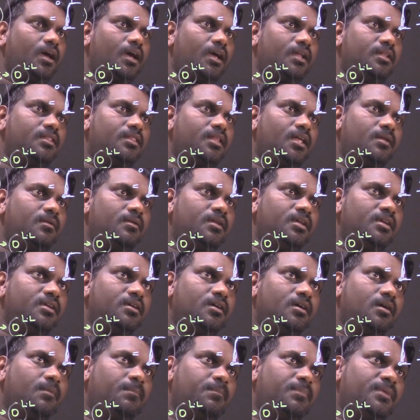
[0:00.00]
And then
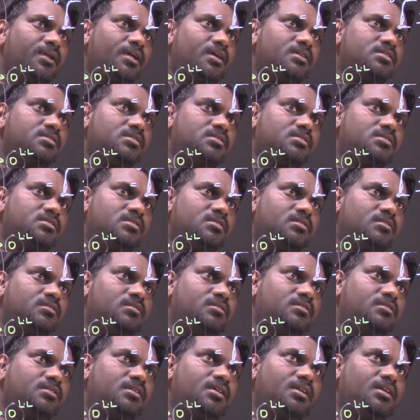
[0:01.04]
here plus
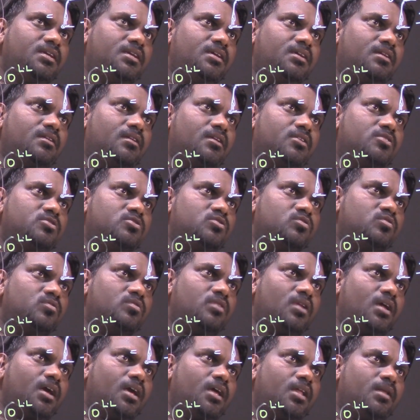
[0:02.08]
t raised to
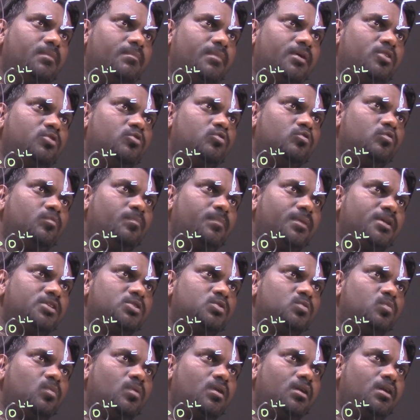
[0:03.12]
9 by 2
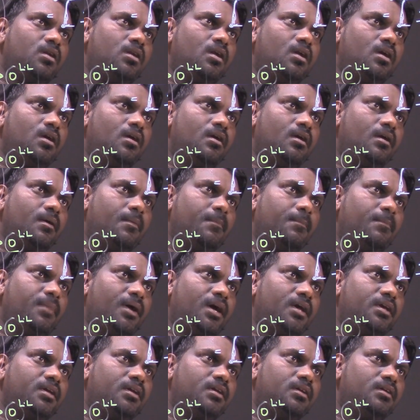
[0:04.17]
plus 1
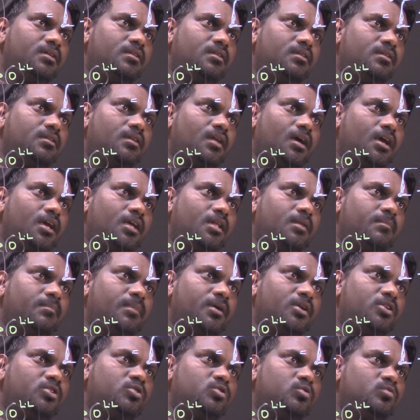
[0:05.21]
by 9
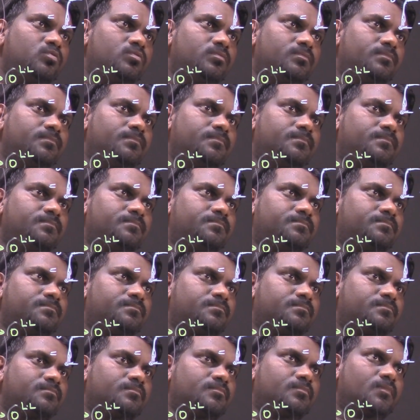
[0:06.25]
by 2
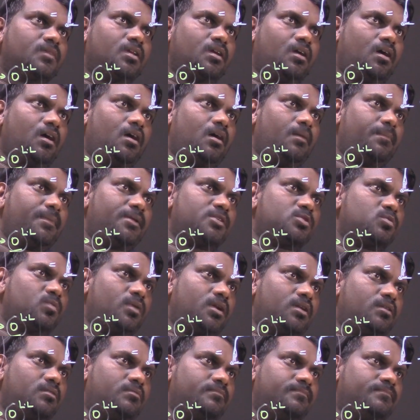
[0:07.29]
plus
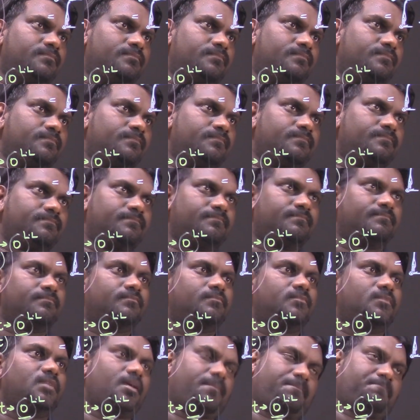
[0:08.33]
1.
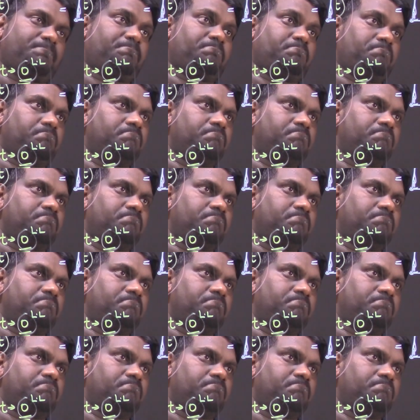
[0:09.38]
Yeah.